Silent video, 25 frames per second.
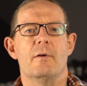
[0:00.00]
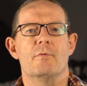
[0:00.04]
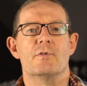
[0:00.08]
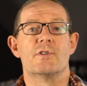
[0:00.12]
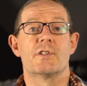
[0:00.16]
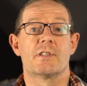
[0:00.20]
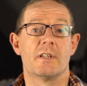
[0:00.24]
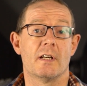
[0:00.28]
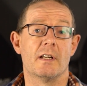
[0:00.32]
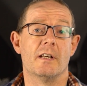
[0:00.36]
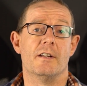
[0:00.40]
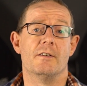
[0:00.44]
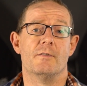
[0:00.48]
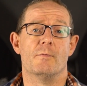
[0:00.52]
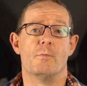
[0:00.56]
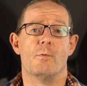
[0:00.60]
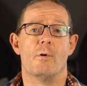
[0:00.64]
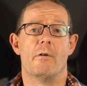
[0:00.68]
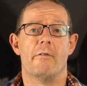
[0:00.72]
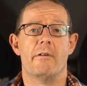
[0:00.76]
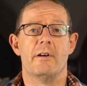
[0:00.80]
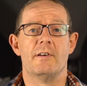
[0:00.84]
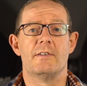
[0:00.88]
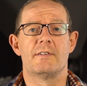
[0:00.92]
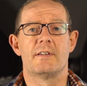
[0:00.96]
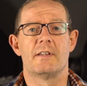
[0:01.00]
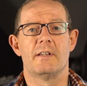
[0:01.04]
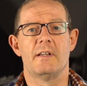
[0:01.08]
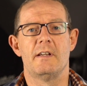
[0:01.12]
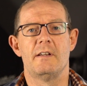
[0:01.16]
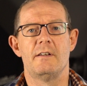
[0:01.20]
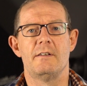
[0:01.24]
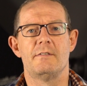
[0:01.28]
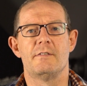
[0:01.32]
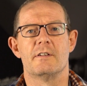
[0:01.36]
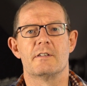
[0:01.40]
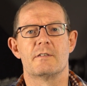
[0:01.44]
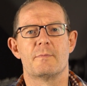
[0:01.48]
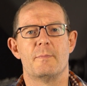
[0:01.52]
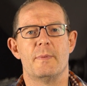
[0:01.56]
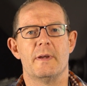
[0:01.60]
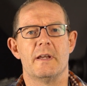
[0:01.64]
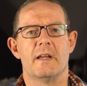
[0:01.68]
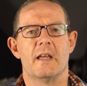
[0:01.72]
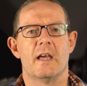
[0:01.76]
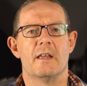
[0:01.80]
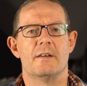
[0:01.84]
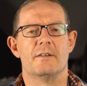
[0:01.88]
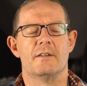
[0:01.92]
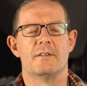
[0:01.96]
was still under warranty, just being
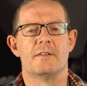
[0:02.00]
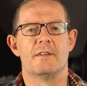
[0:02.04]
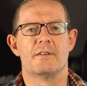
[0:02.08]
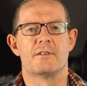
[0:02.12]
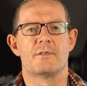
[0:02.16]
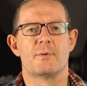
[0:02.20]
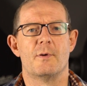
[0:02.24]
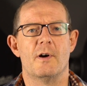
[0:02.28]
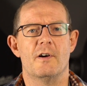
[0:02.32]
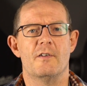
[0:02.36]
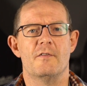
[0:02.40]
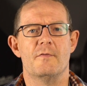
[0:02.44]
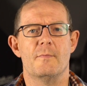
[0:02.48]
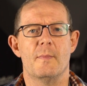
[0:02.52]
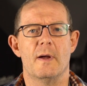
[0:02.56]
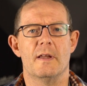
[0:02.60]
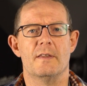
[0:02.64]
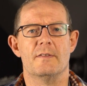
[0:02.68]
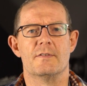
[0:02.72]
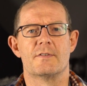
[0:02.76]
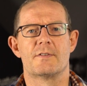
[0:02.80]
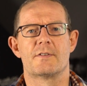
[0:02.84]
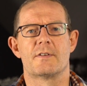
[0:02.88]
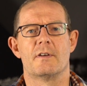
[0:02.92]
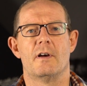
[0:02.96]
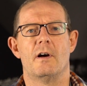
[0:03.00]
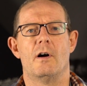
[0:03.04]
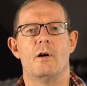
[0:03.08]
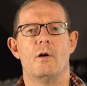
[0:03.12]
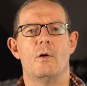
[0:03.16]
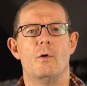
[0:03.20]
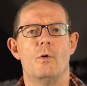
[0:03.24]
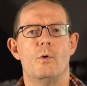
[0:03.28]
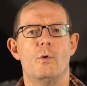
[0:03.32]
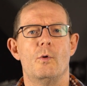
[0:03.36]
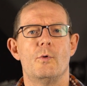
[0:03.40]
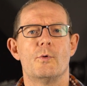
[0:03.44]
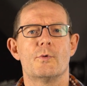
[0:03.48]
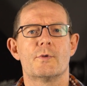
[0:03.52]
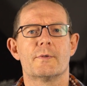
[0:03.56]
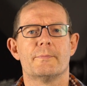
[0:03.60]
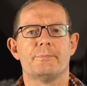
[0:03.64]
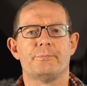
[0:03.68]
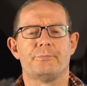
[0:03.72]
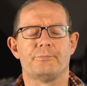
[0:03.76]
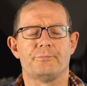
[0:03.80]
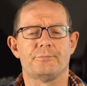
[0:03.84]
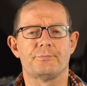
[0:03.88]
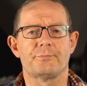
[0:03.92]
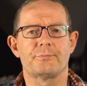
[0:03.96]
under the 12 months old,
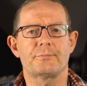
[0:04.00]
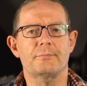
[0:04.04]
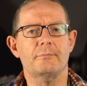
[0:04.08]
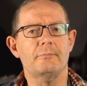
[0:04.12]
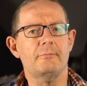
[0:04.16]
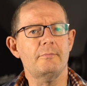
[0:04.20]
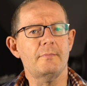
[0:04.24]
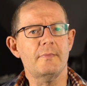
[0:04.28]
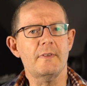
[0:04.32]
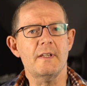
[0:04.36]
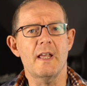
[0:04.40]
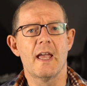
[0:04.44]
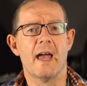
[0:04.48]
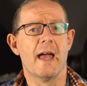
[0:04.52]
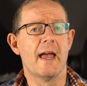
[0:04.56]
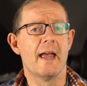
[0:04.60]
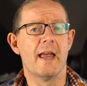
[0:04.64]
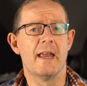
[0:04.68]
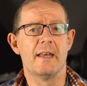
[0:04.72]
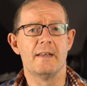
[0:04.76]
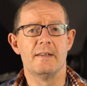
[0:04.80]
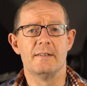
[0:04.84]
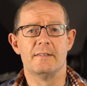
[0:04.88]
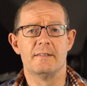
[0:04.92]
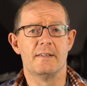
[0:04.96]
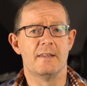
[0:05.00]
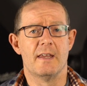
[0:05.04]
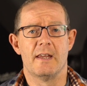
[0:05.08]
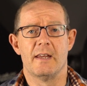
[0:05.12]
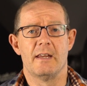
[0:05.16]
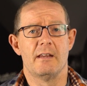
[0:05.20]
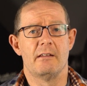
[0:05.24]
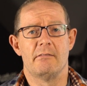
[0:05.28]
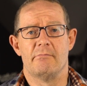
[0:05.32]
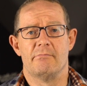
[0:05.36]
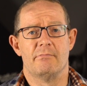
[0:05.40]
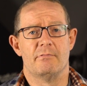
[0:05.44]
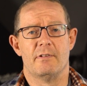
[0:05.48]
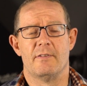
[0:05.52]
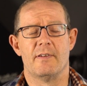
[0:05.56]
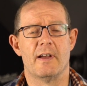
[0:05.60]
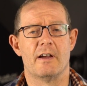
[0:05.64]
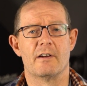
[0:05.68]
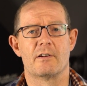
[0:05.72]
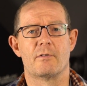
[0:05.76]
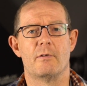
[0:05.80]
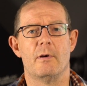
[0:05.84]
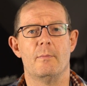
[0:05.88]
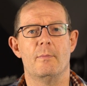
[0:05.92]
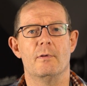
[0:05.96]
and they, without
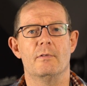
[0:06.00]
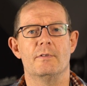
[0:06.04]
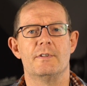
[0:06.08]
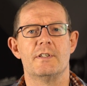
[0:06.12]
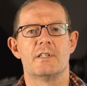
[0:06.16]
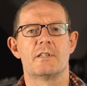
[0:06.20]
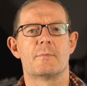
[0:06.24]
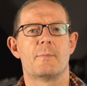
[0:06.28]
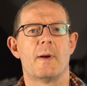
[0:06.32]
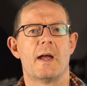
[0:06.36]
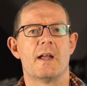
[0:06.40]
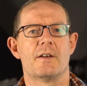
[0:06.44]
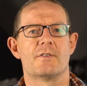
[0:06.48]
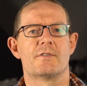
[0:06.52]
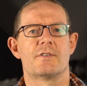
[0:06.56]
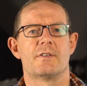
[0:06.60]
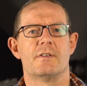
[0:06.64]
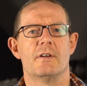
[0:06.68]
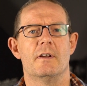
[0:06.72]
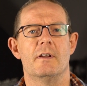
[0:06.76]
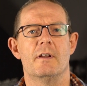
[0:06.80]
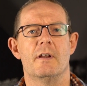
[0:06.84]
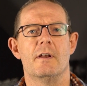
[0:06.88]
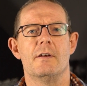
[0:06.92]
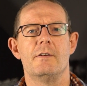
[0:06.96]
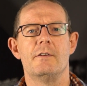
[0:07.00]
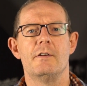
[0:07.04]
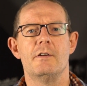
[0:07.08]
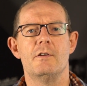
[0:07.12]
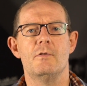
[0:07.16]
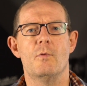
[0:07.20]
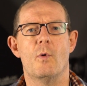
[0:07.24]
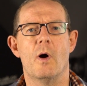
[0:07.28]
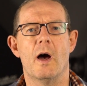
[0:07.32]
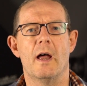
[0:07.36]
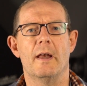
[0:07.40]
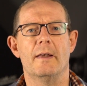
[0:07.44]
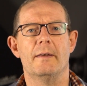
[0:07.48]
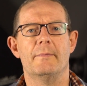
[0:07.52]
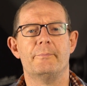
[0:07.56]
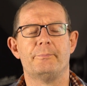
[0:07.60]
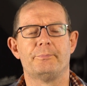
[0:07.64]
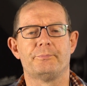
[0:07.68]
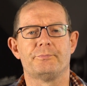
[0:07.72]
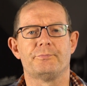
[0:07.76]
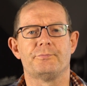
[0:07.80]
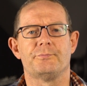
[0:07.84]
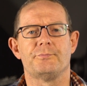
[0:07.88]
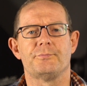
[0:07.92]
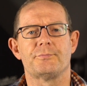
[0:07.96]
quibble, dispatched a, new one
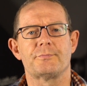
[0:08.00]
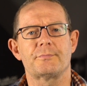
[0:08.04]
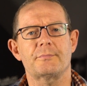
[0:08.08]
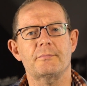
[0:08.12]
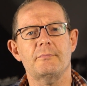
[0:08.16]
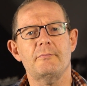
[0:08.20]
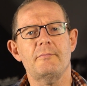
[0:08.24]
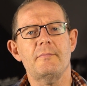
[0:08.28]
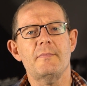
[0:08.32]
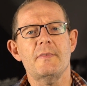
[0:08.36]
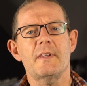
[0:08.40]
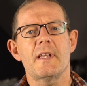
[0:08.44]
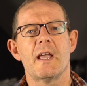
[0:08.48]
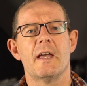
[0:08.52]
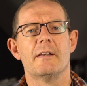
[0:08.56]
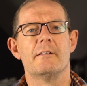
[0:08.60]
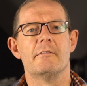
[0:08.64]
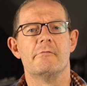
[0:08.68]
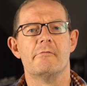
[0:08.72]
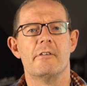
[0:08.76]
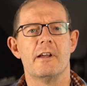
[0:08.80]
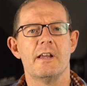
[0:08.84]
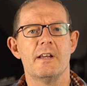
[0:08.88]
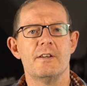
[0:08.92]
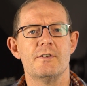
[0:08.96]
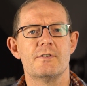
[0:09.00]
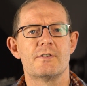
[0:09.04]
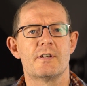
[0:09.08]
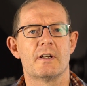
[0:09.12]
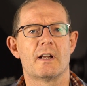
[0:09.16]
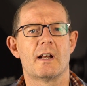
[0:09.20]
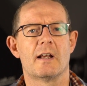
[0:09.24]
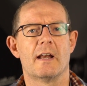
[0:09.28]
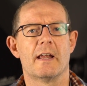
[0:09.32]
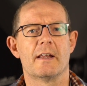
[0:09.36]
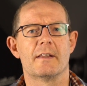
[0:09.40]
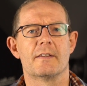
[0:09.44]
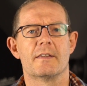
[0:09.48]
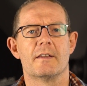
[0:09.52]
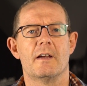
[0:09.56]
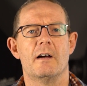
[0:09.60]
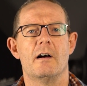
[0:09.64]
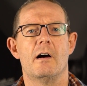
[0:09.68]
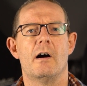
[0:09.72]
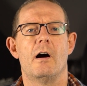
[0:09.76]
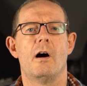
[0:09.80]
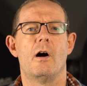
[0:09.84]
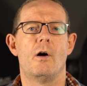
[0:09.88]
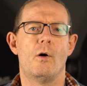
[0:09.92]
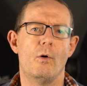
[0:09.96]
and arranged to collect the
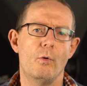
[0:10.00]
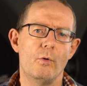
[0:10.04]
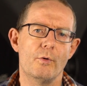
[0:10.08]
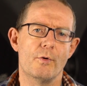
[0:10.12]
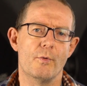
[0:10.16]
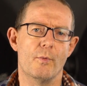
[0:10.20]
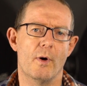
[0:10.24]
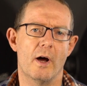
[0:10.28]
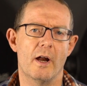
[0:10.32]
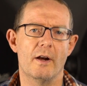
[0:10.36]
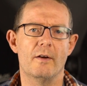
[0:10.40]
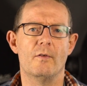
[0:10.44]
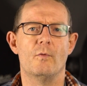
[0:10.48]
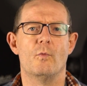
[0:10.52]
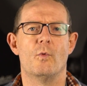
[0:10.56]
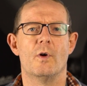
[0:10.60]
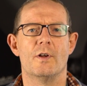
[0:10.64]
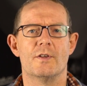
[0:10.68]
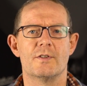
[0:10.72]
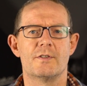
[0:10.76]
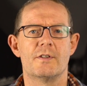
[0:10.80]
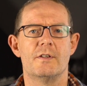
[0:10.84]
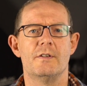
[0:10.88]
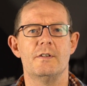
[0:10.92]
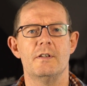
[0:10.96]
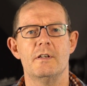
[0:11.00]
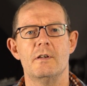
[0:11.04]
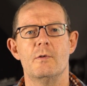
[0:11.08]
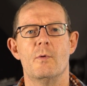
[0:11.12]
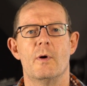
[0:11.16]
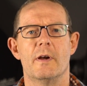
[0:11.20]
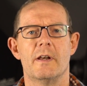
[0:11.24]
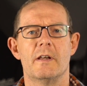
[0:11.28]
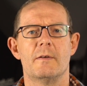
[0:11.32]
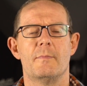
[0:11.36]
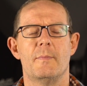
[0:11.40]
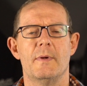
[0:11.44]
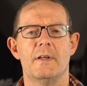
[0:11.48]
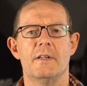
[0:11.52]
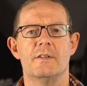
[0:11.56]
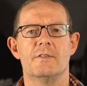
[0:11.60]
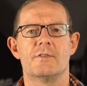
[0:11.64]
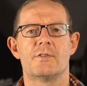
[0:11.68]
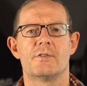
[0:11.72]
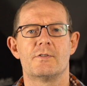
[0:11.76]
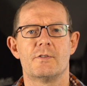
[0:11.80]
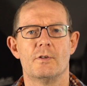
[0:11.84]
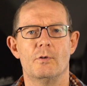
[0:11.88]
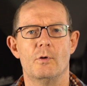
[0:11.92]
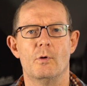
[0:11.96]
old one once the new one had been
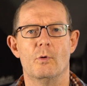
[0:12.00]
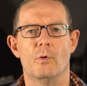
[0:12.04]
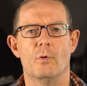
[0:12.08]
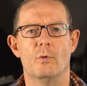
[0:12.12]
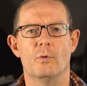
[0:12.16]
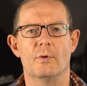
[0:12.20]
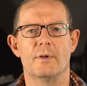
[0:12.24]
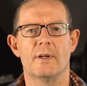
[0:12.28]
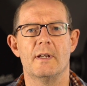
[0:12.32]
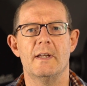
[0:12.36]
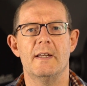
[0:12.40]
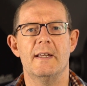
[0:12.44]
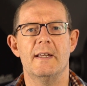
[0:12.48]
installed.